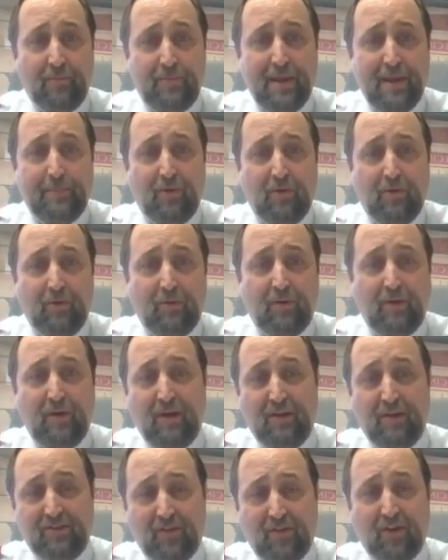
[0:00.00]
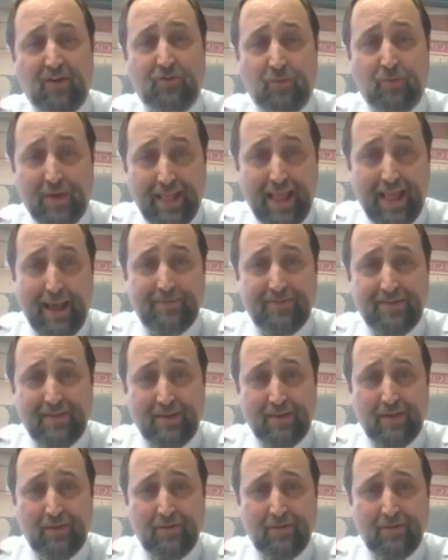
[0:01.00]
people as far as relapsing goes.